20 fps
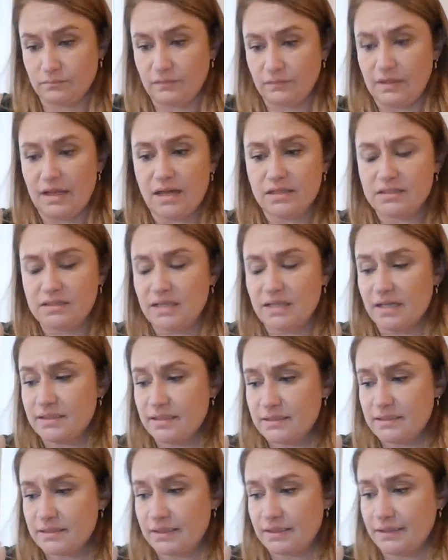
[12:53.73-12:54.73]
Yeah, I just got
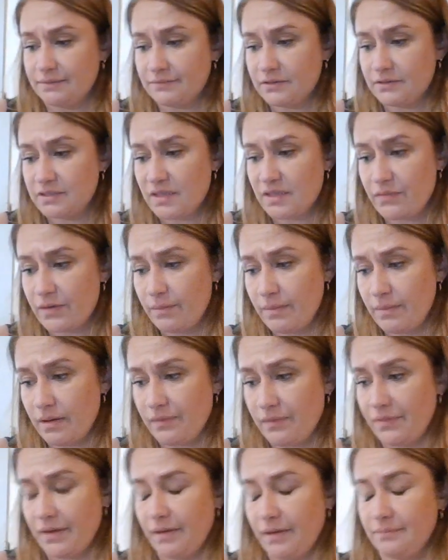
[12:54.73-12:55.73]
dizzy. There's something
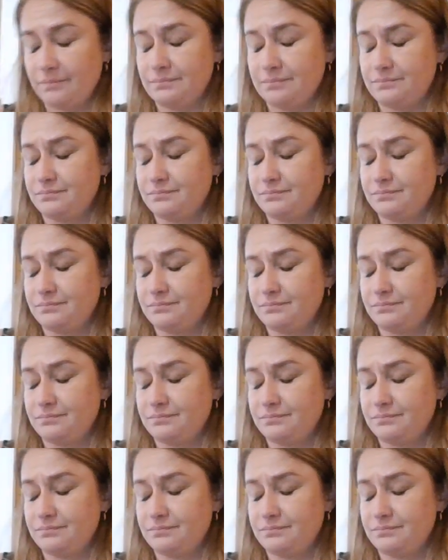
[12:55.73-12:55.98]
about that.